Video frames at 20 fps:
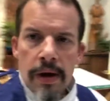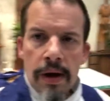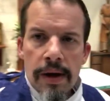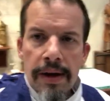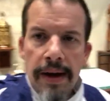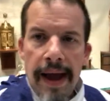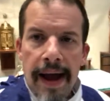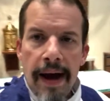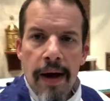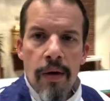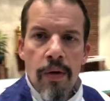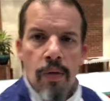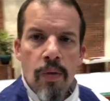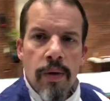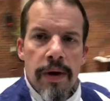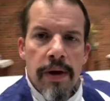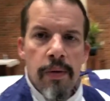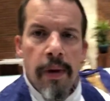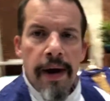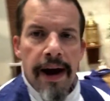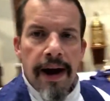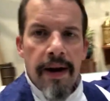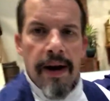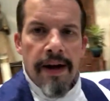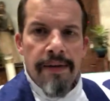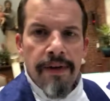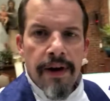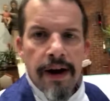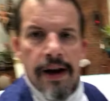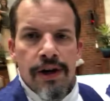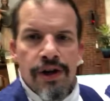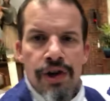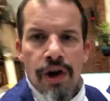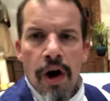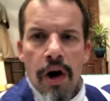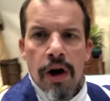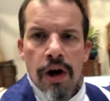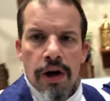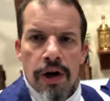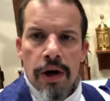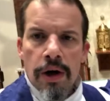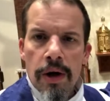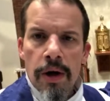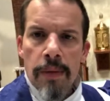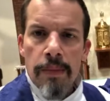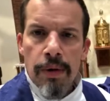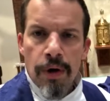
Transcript: Now, we wear a very dark